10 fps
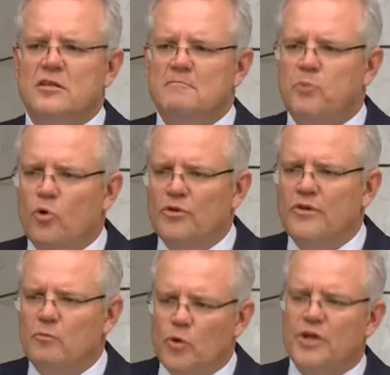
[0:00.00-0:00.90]
in the
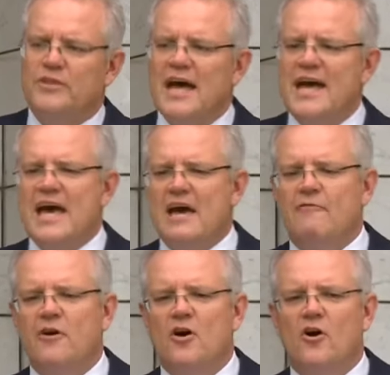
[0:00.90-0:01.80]
important work they
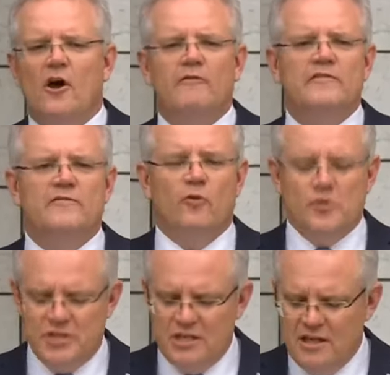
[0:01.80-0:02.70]
have of
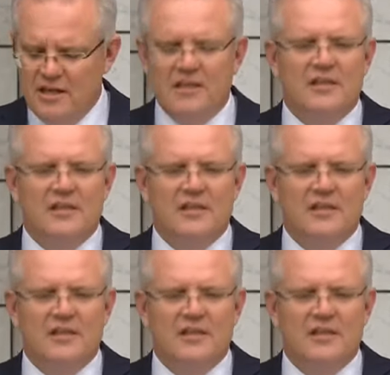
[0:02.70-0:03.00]
enforcing